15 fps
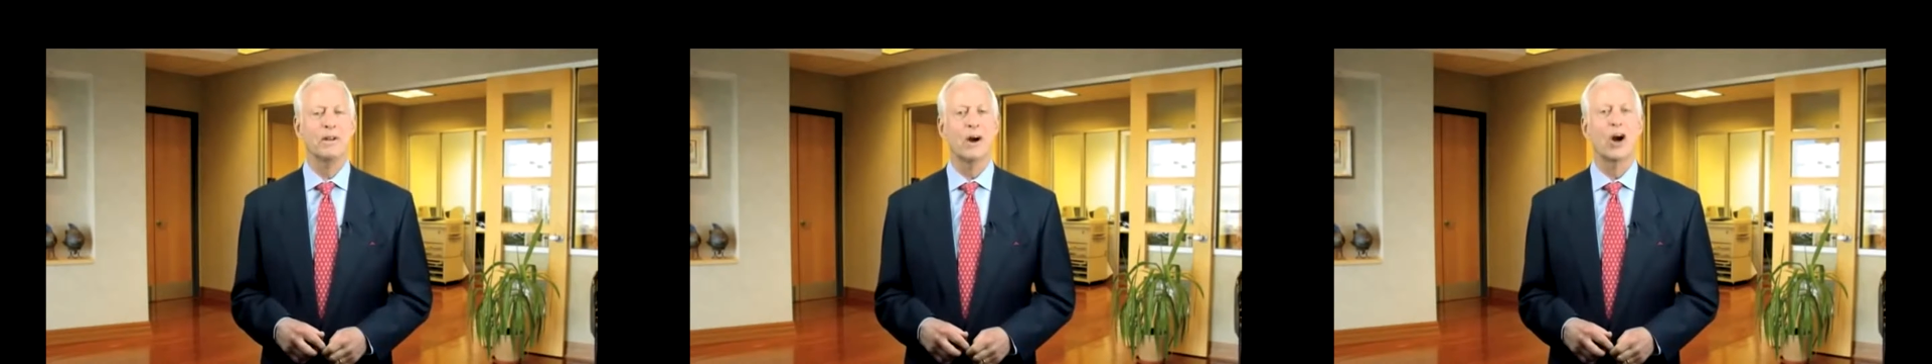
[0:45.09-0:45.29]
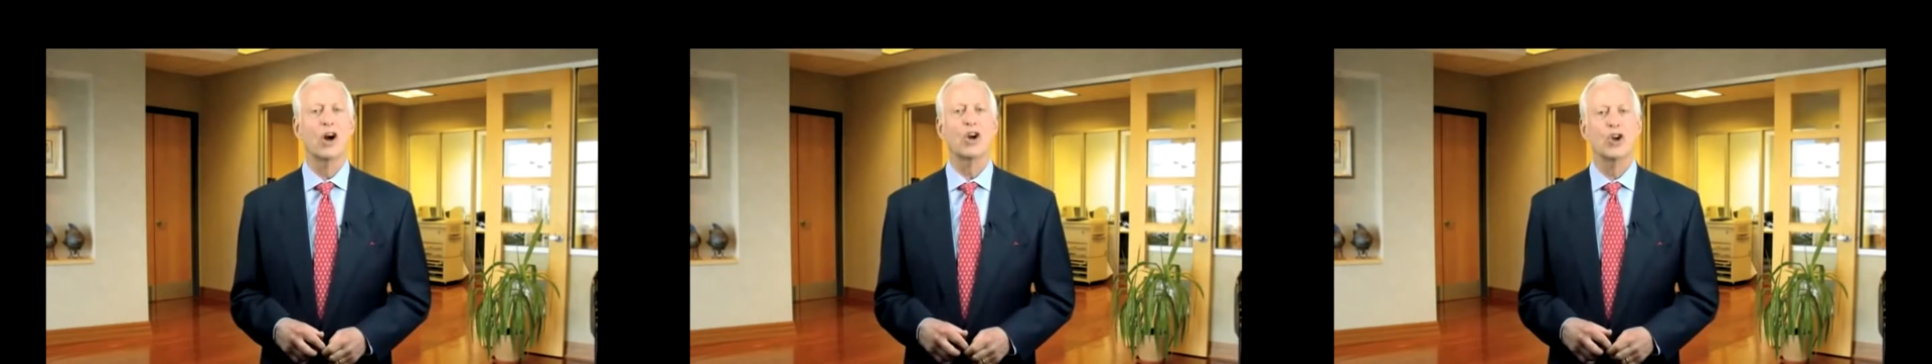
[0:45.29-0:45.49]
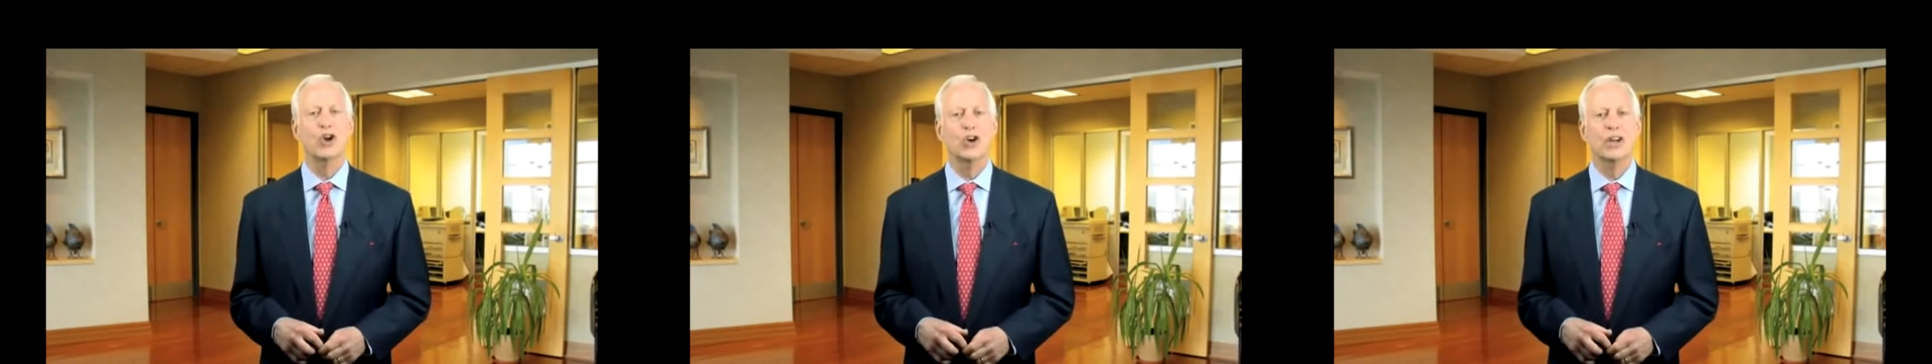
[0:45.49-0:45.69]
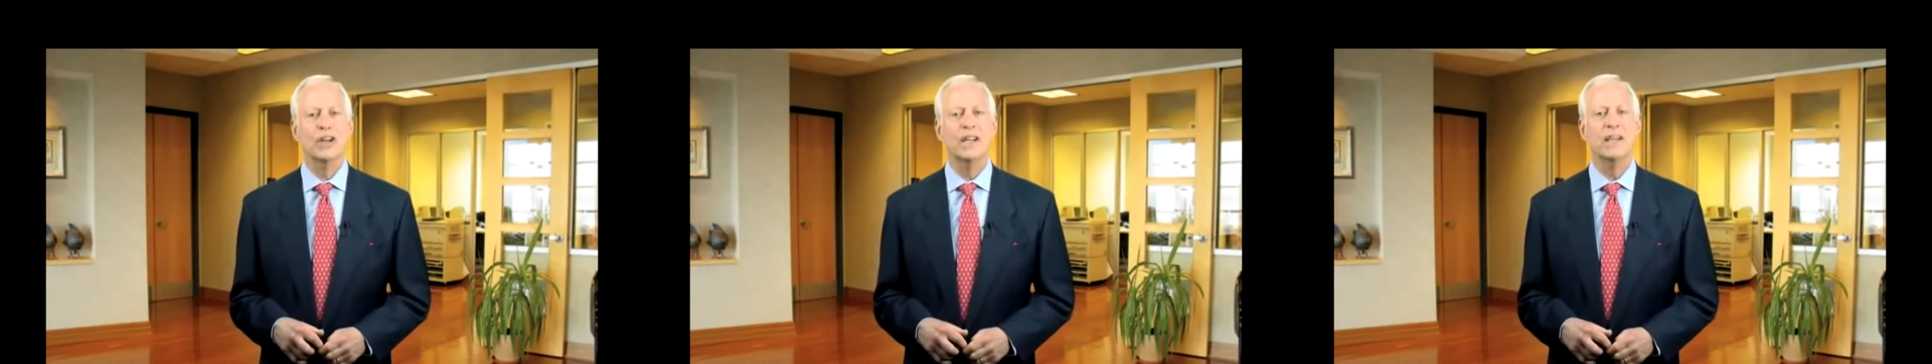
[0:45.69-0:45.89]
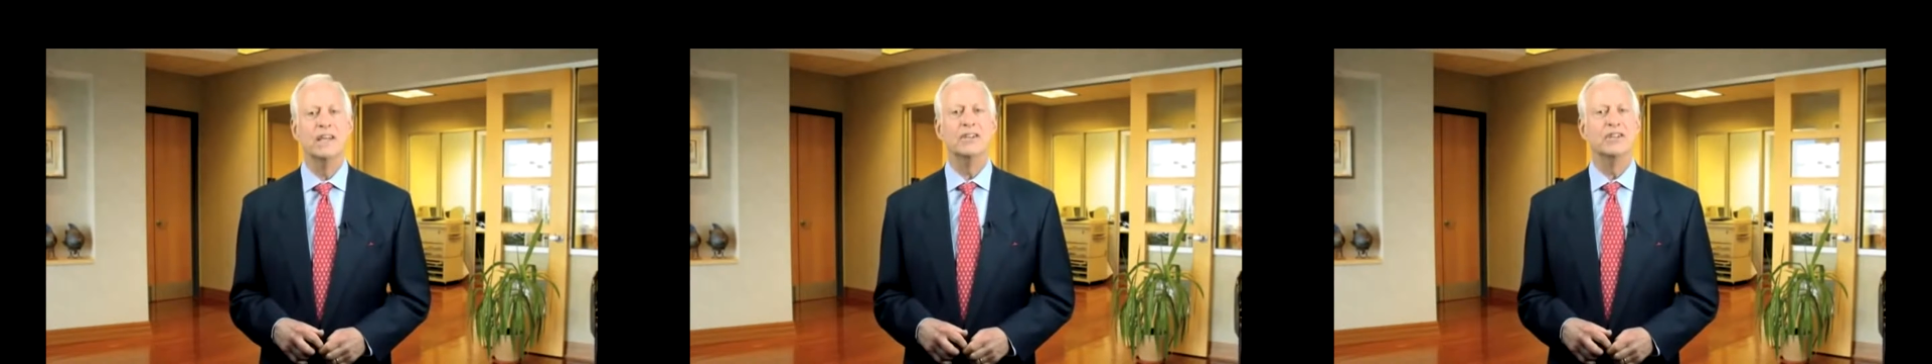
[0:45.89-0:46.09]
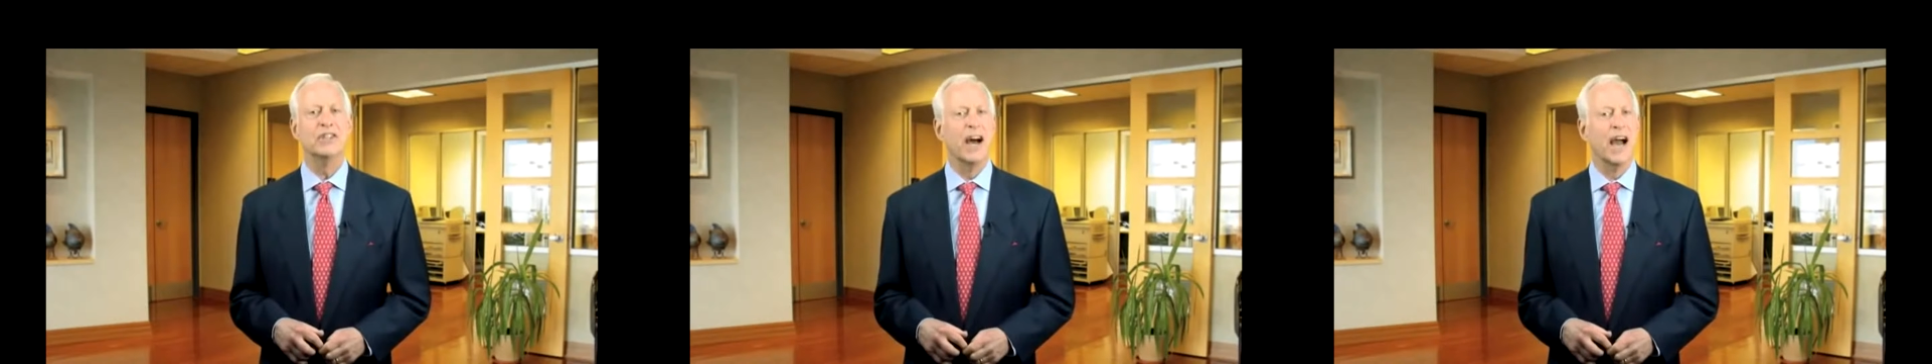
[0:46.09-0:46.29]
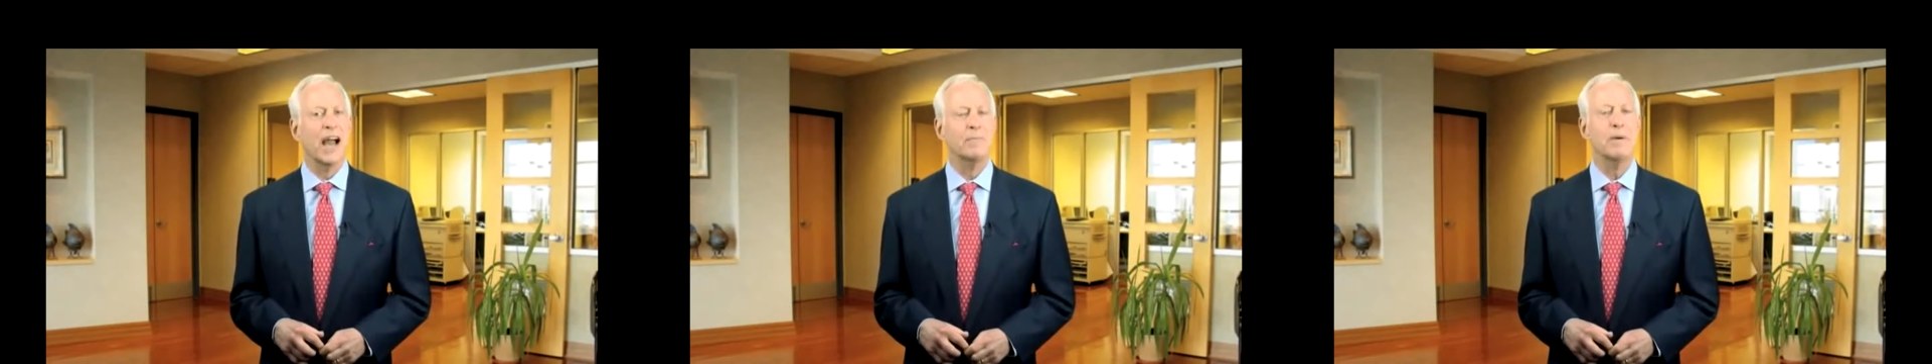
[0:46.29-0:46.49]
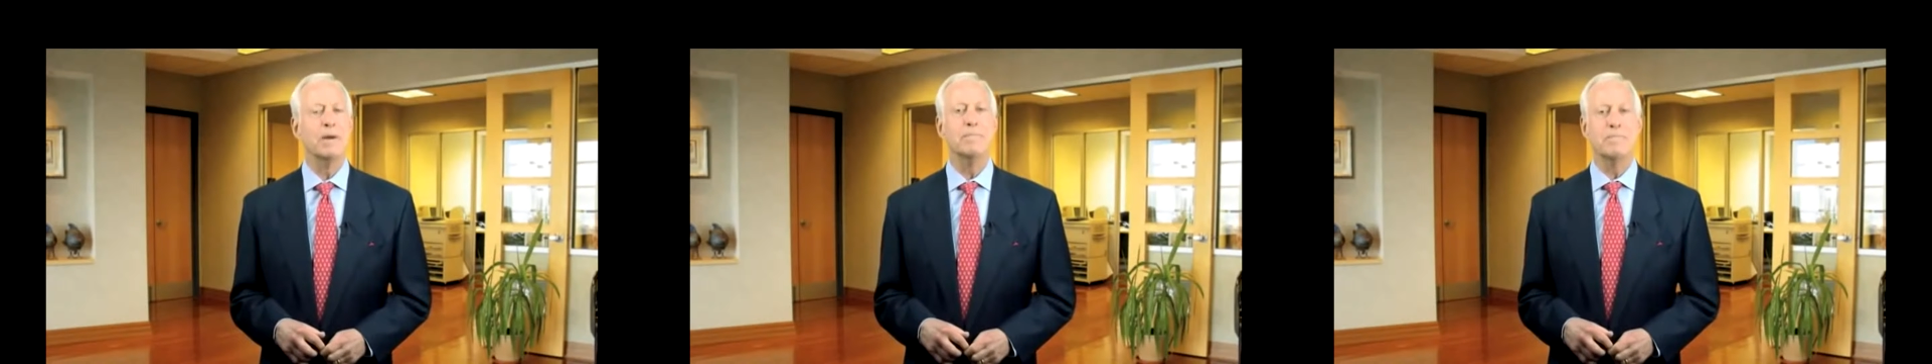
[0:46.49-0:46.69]
are good
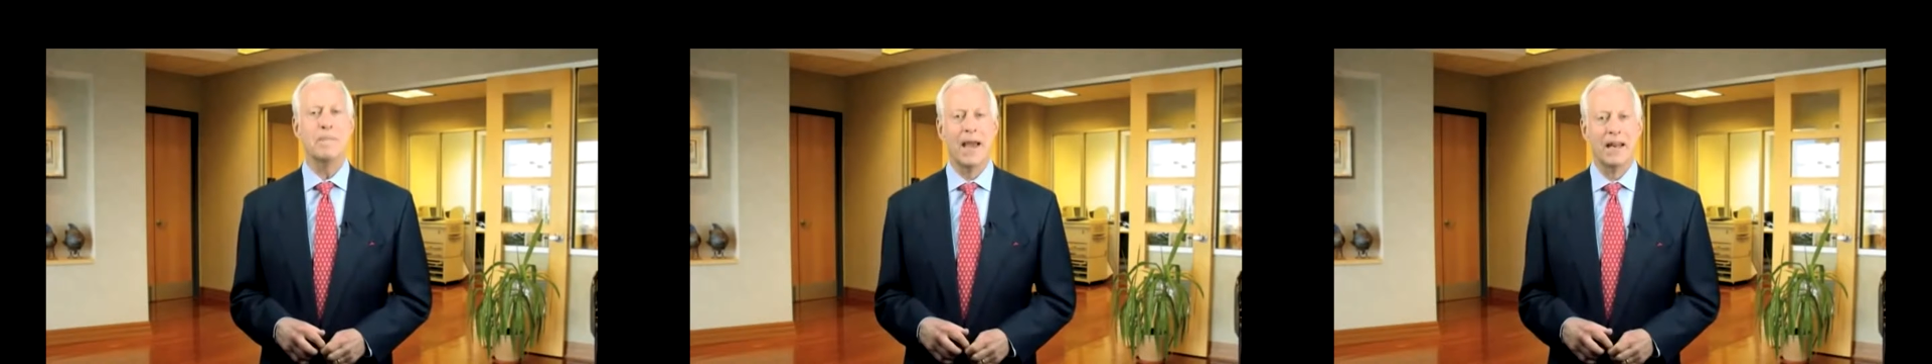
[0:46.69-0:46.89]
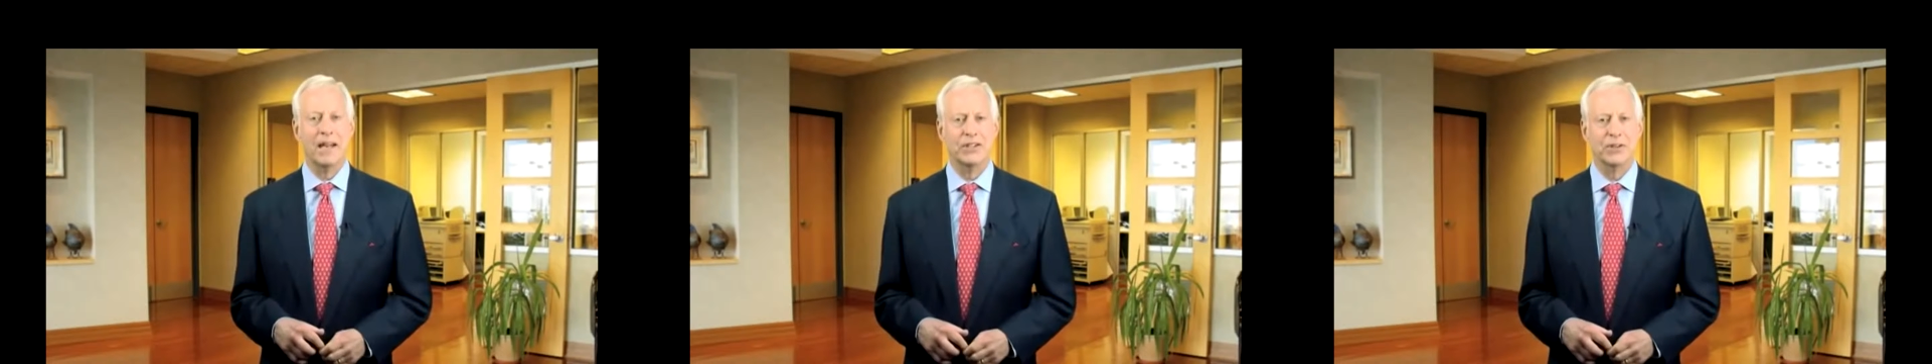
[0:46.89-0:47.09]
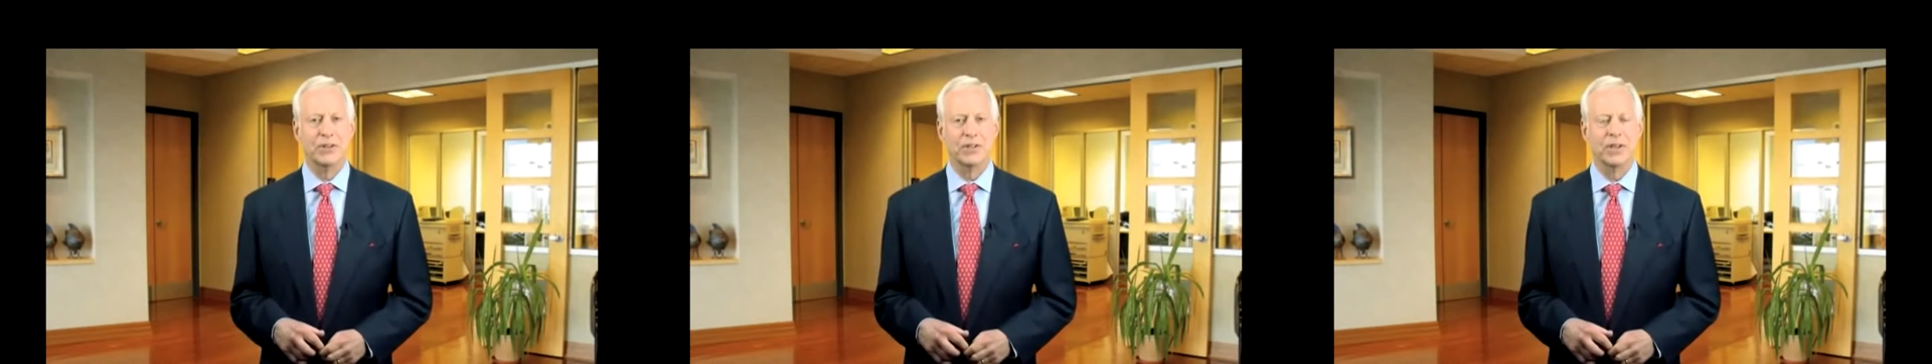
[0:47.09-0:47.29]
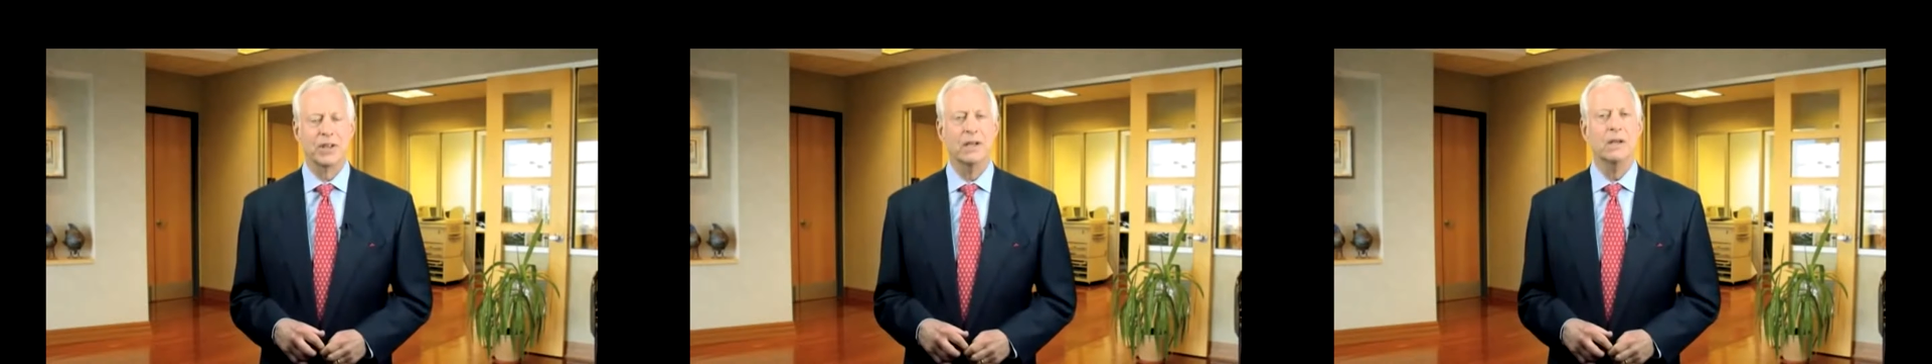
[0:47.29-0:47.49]
time managers.